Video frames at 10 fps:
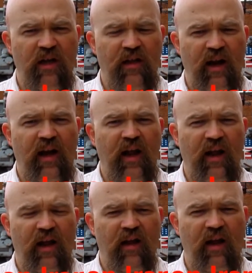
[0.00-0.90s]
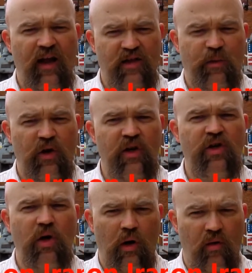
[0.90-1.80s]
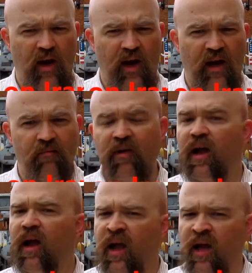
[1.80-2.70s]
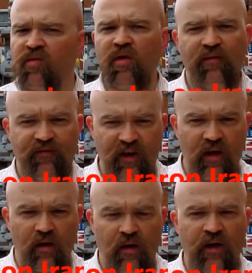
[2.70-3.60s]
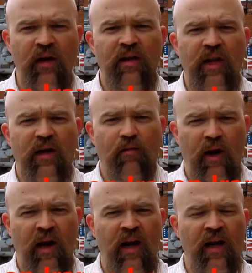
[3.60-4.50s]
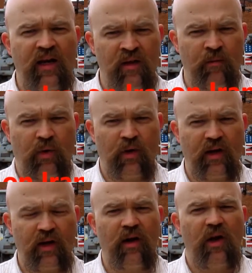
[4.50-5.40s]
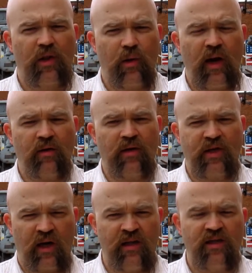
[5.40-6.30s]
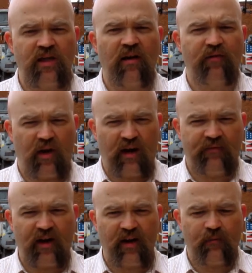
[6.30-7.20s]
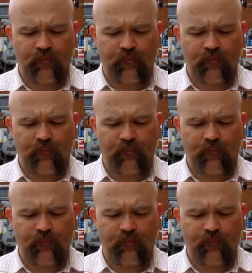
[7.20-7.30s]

that exported to Iran and revealed that Iran had imported three hundred tons of graphite.